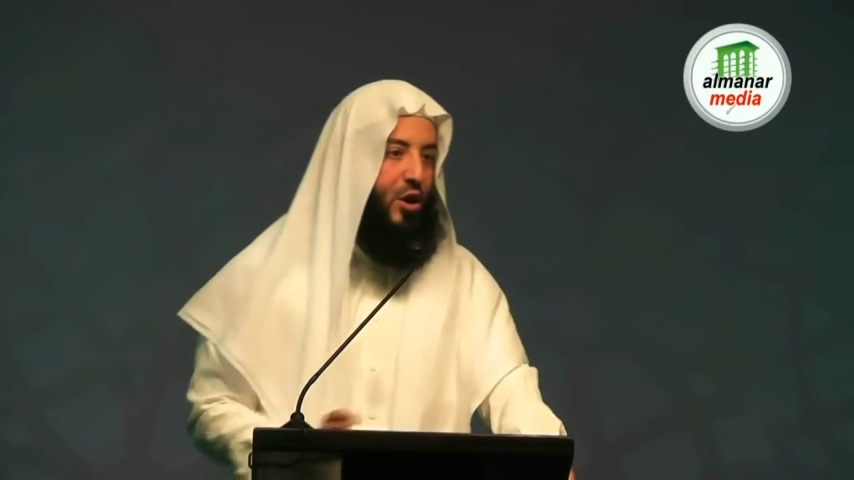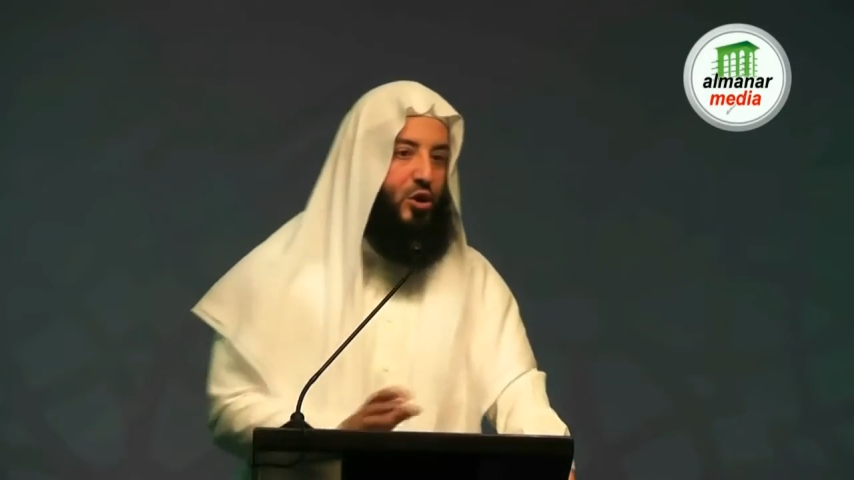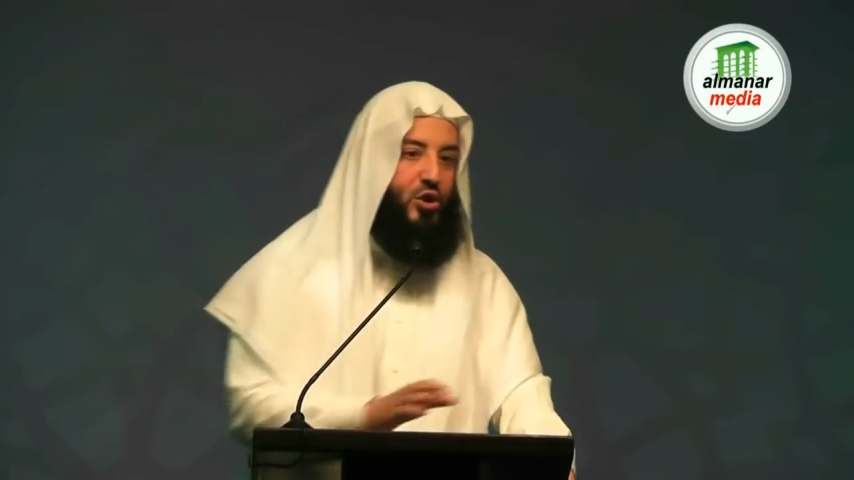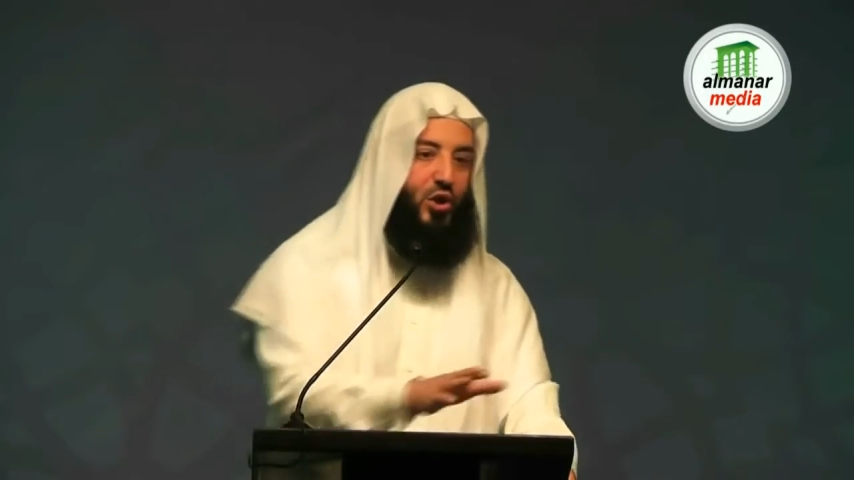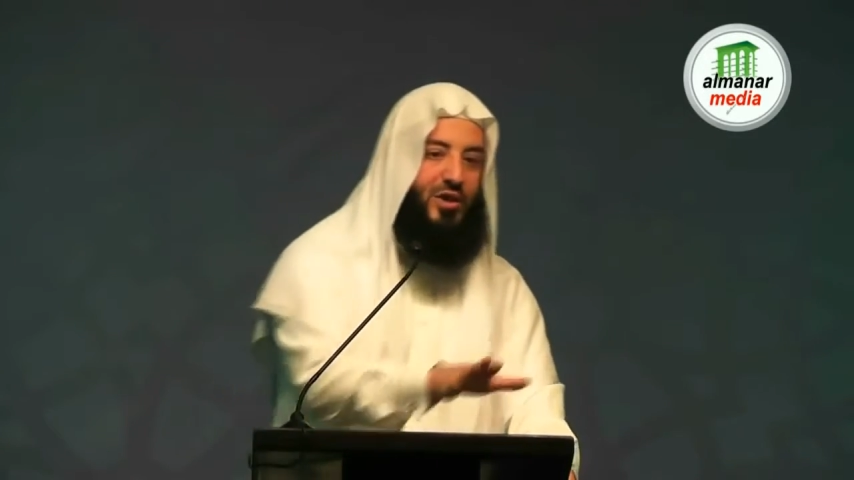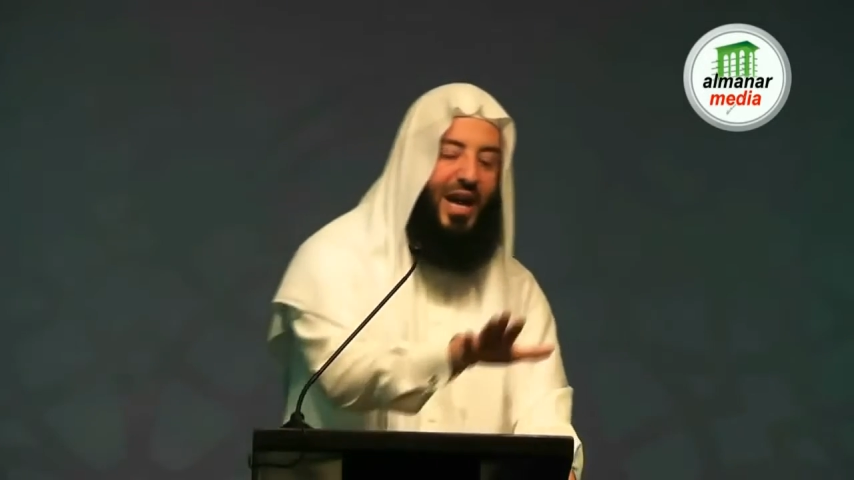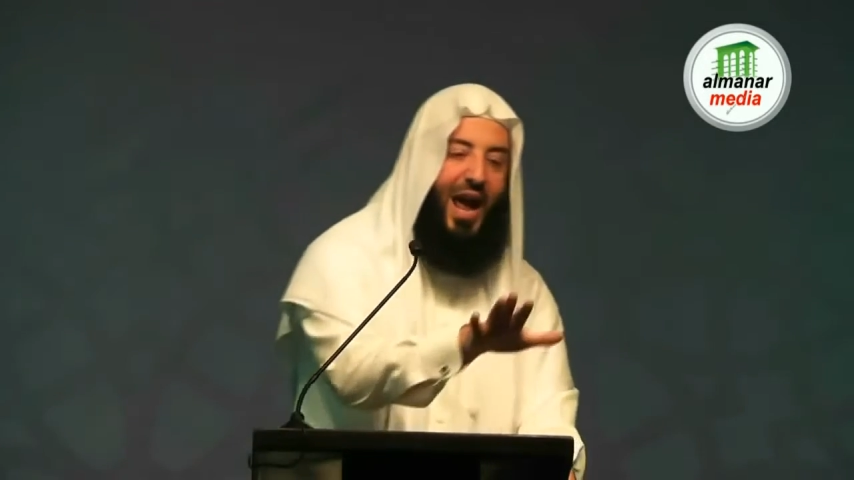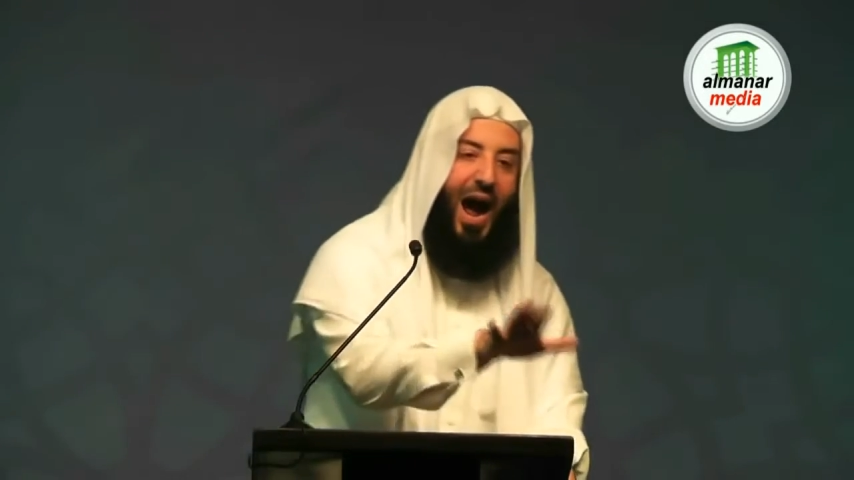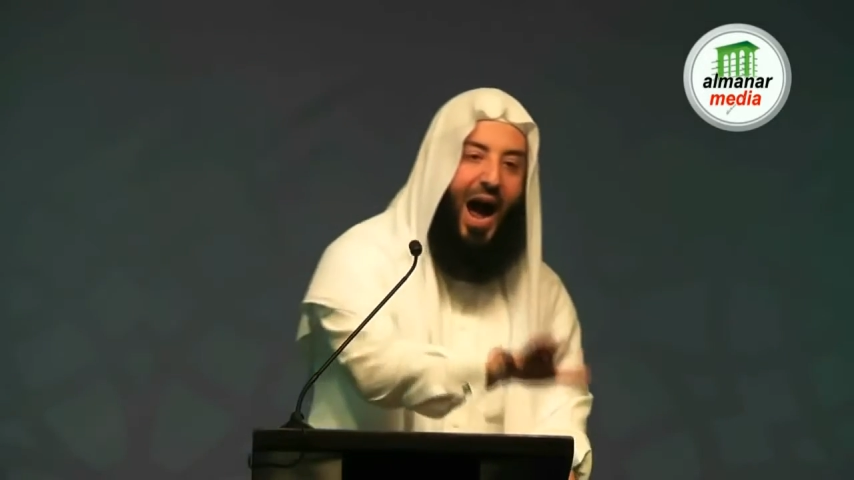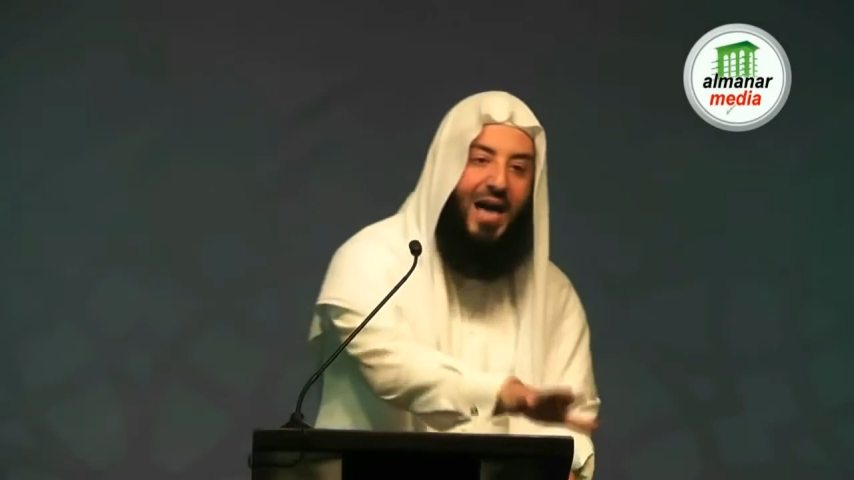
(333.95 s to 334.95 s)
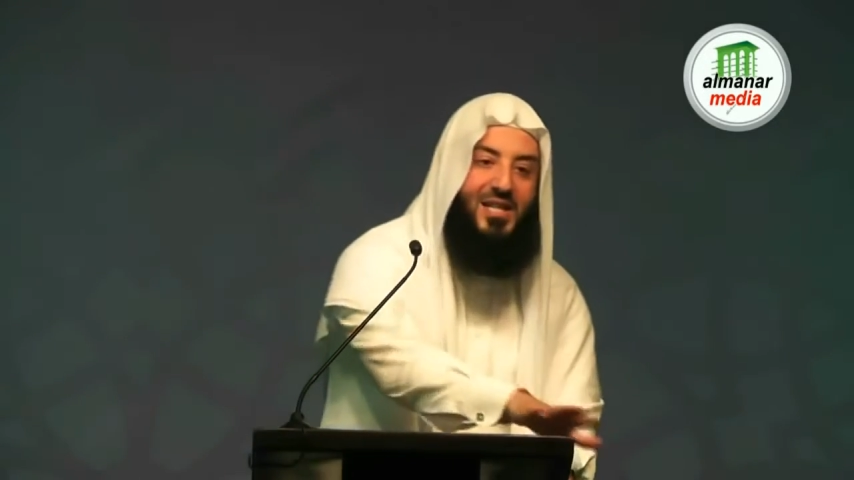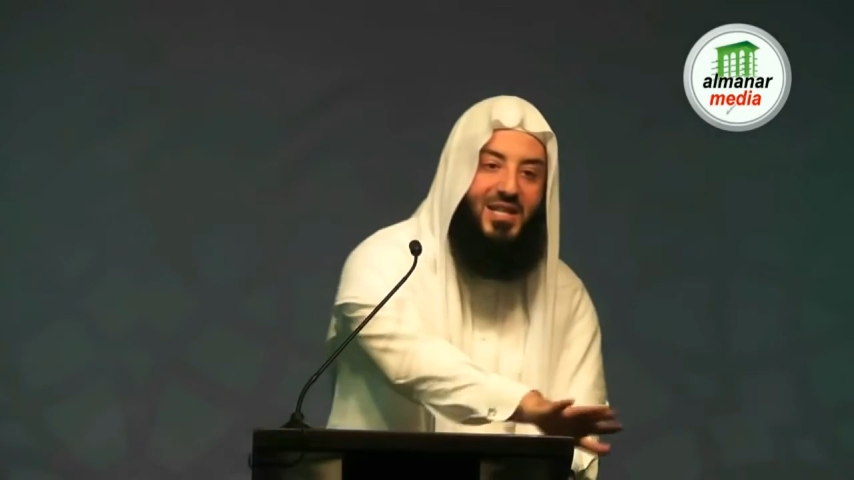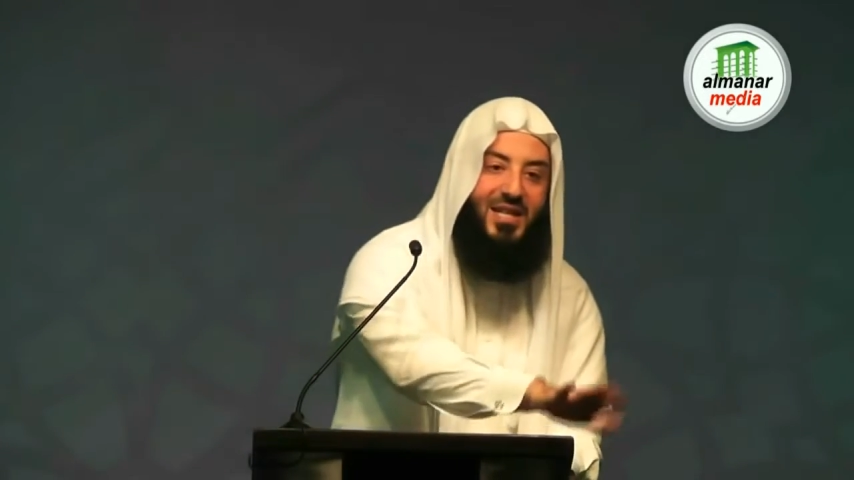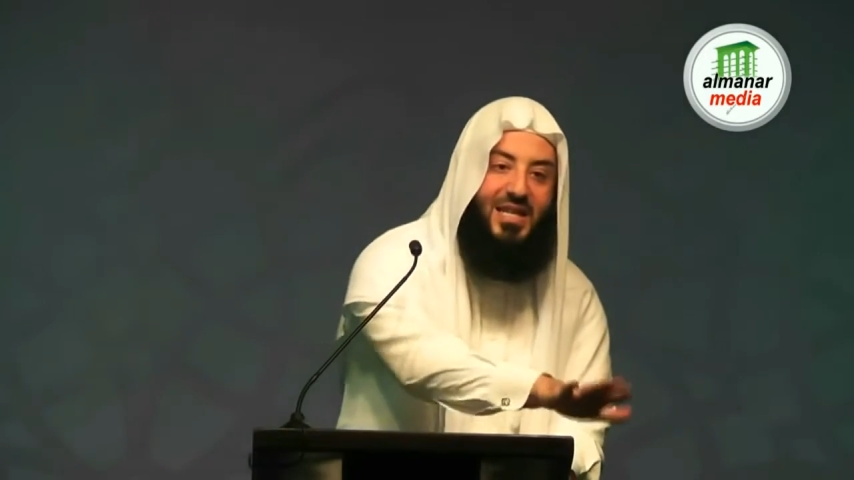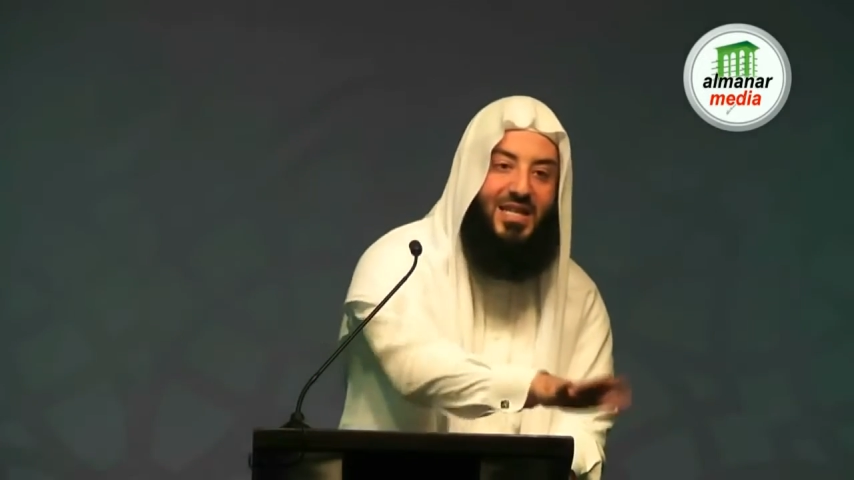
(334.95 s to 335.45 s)
So they
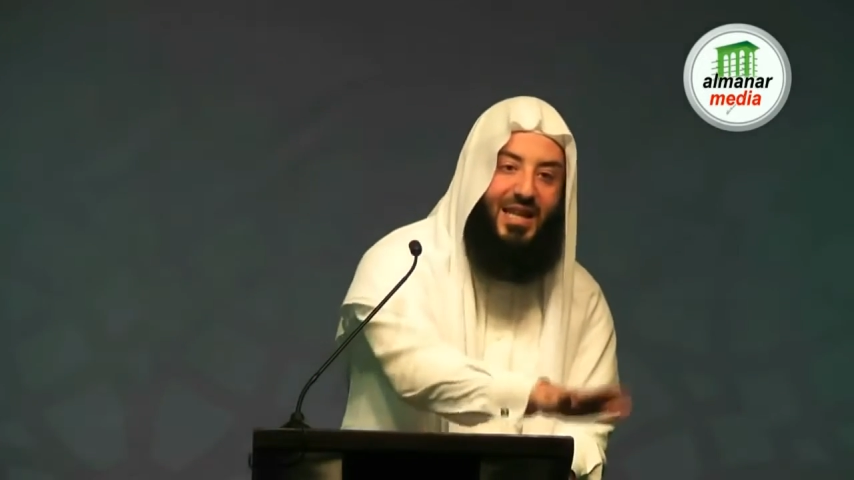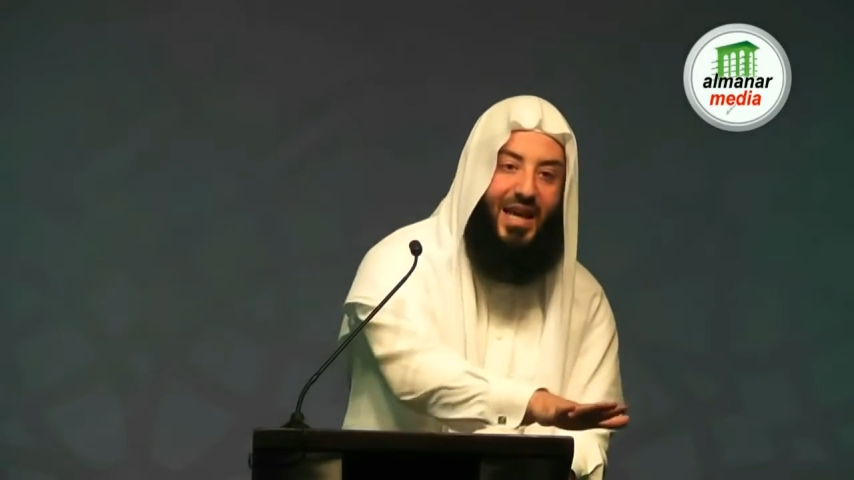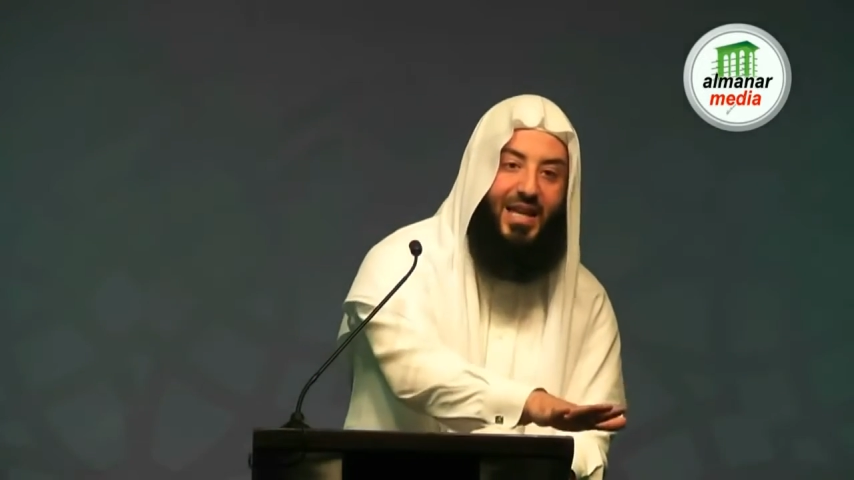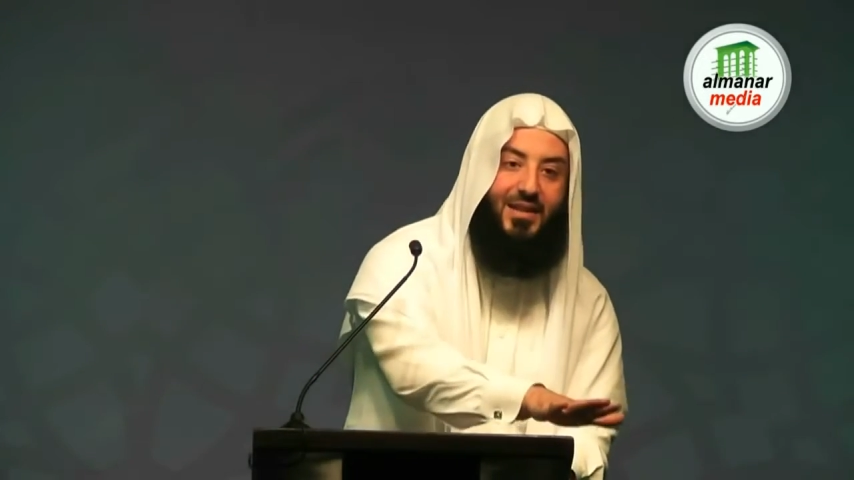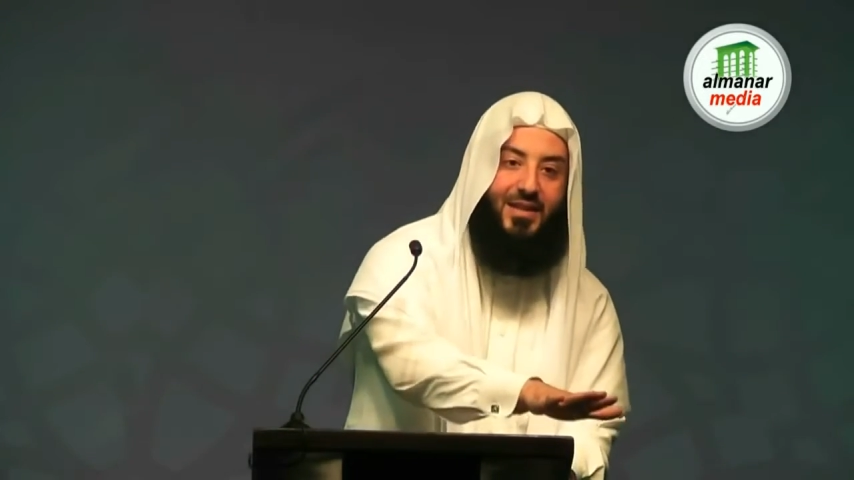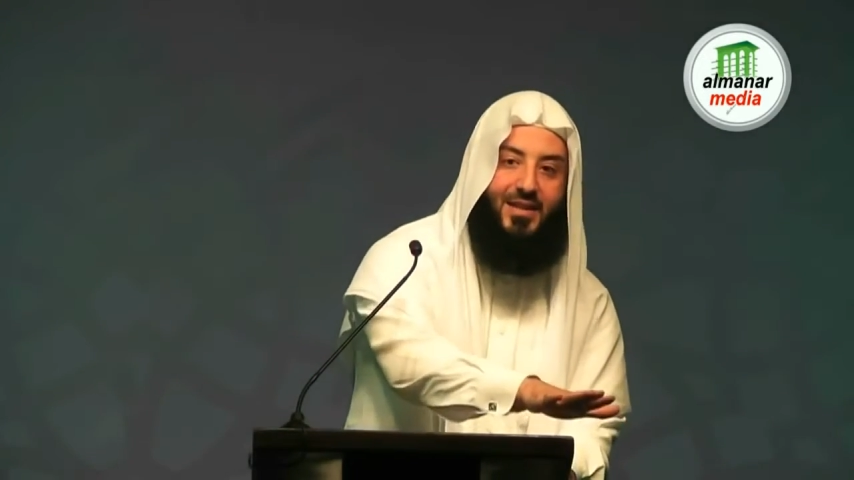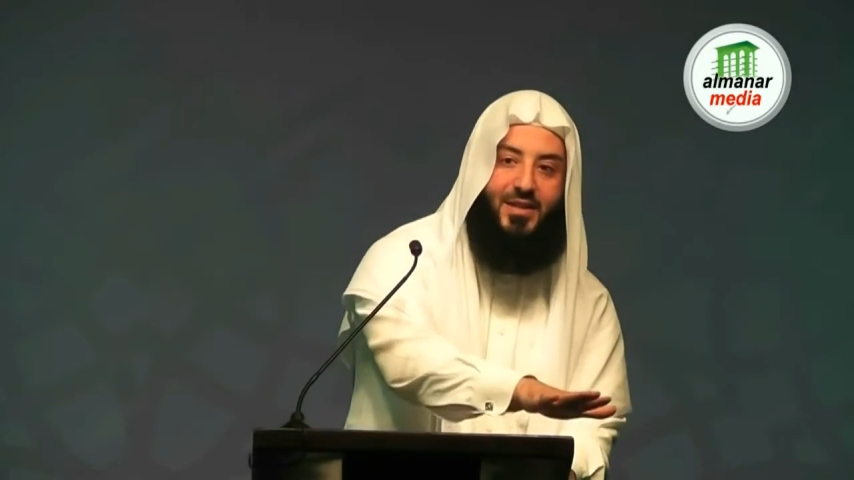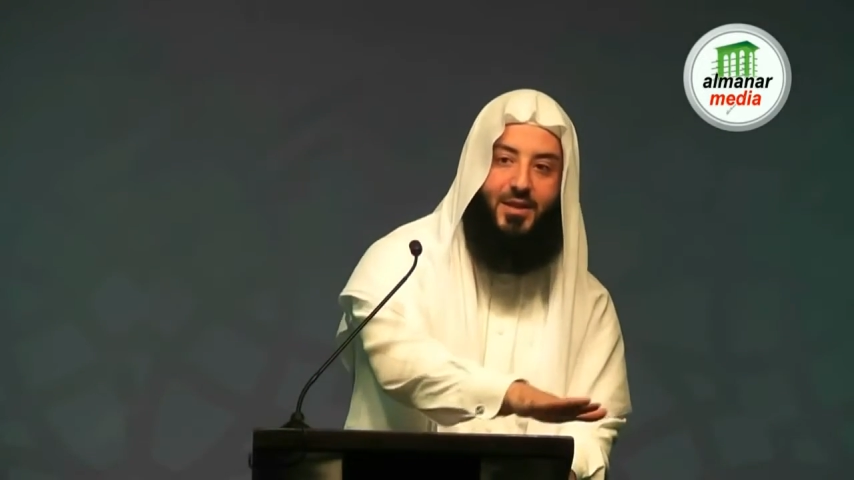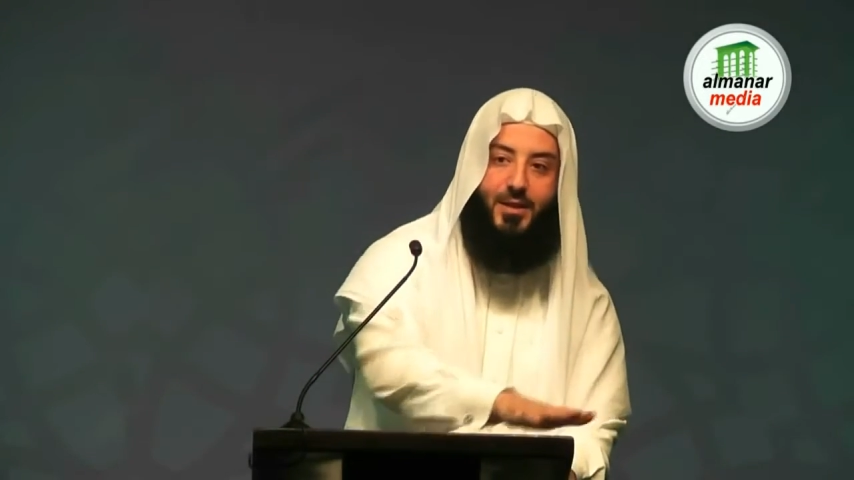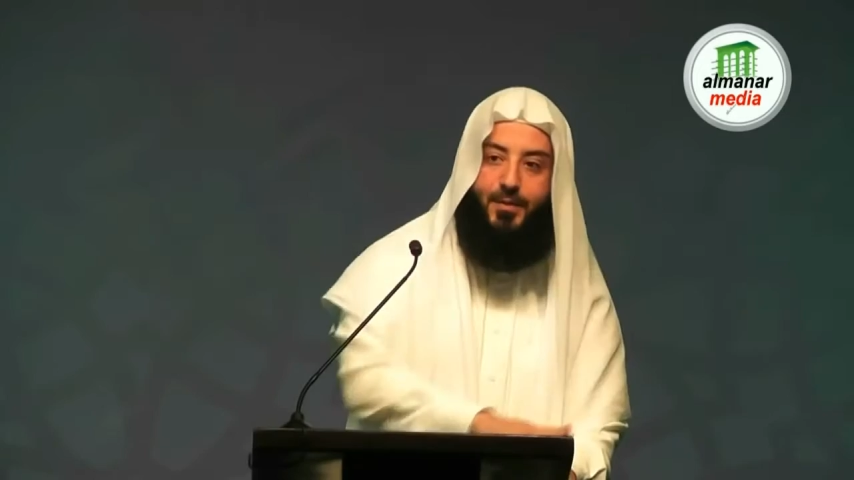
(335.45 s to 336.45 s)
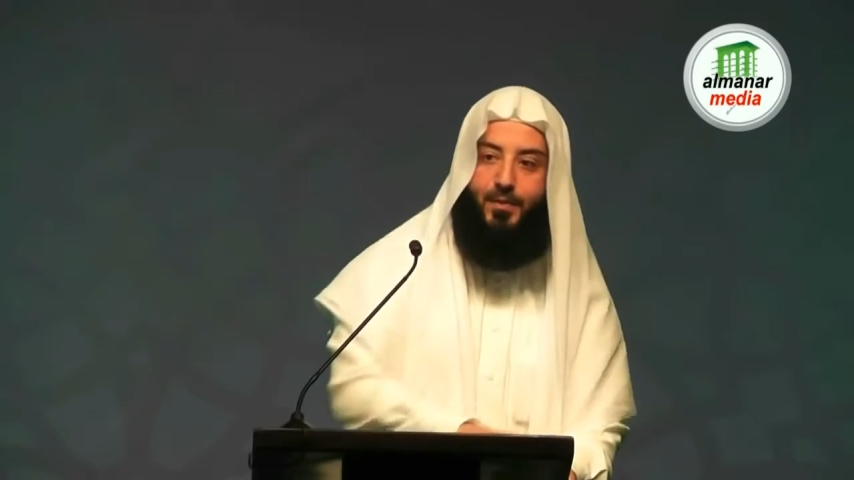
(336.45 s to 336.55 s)
ask these kids,